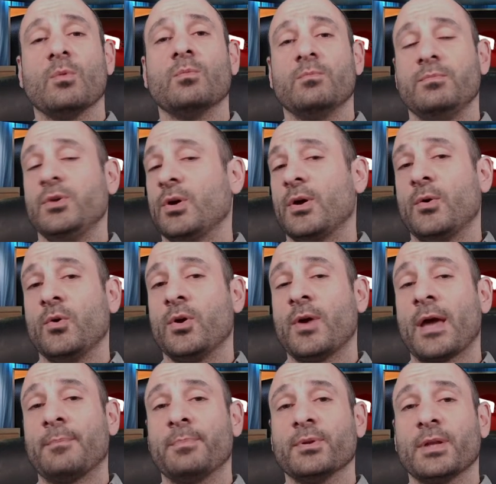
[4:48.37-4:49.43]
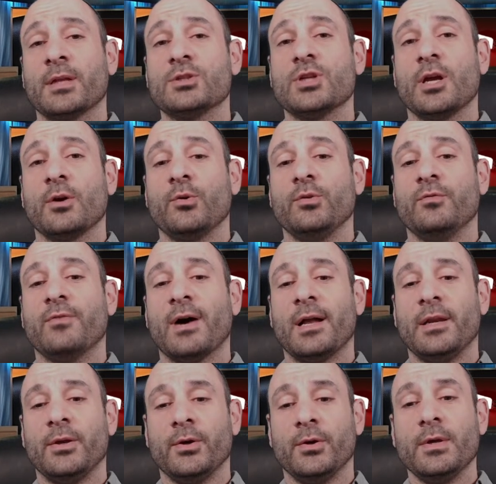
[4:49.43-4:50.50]
you could get potentially a good
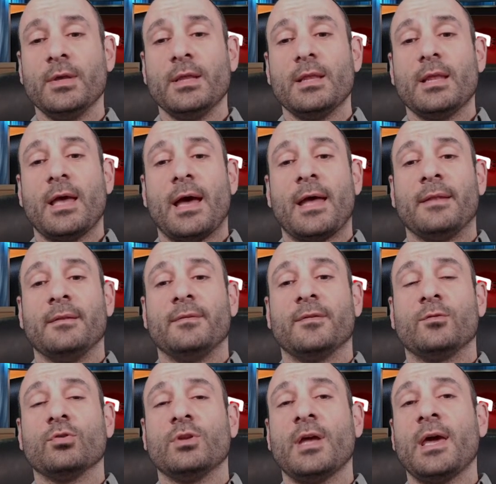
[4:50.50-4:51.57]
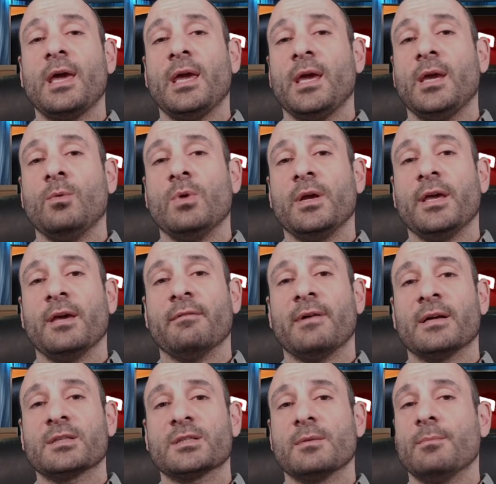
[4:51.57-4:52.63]
value. And today he will give
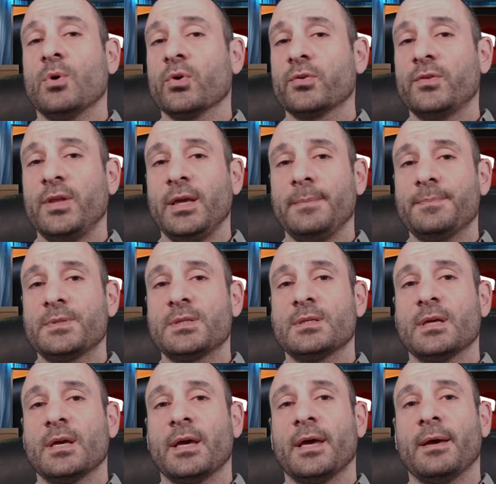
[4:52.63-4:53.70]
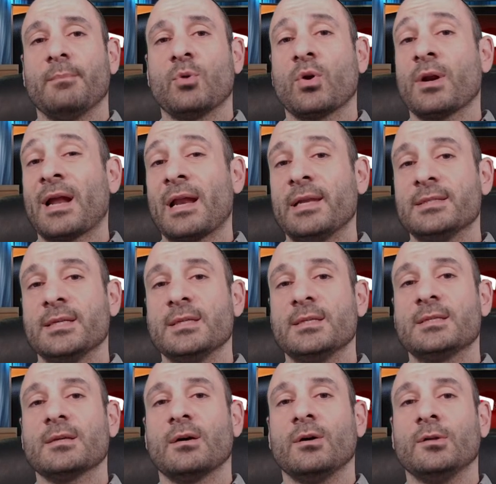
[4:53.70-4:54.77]
us some more tips, more
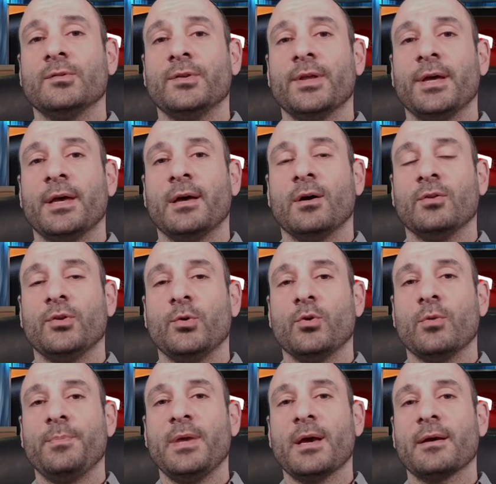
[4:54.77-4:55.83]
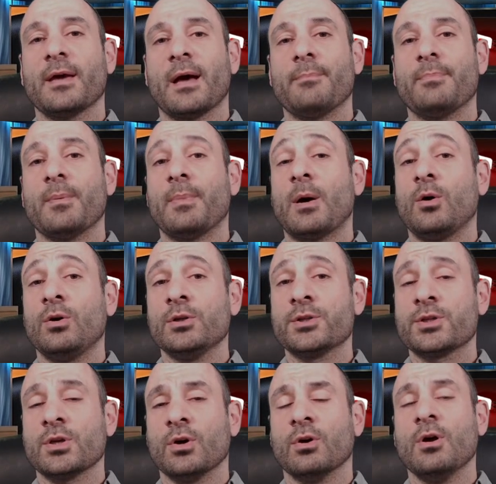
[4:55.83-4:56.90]
analysis on the European Cup, but
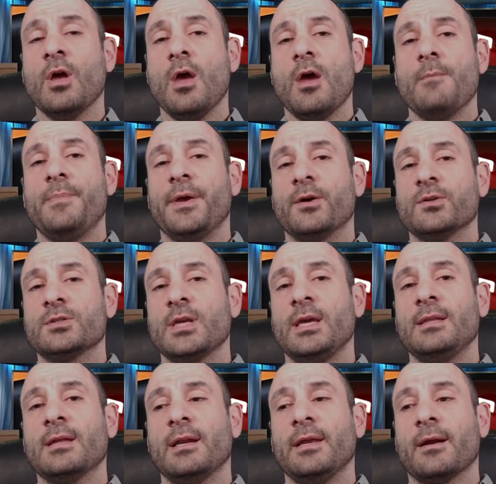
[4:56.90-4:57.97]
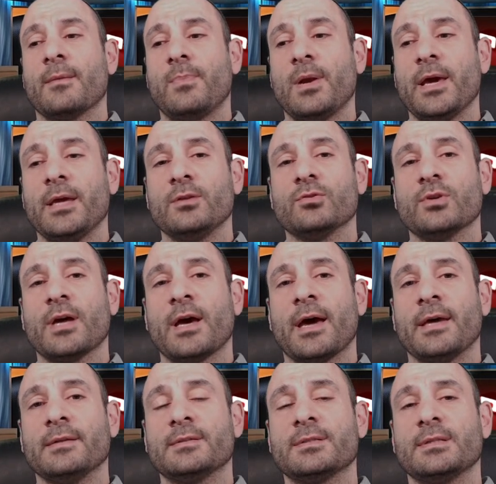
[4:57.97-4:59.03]
also because Italy are playing
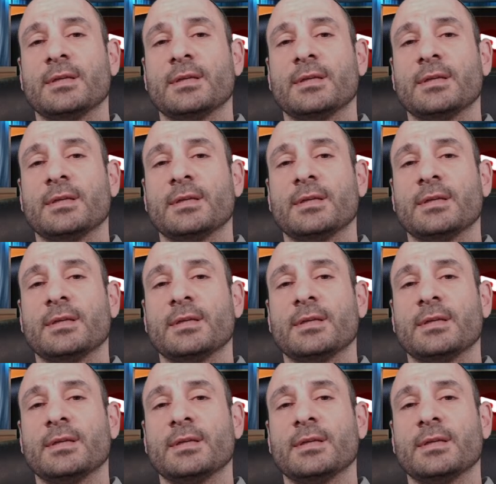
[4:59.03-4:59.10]
tonight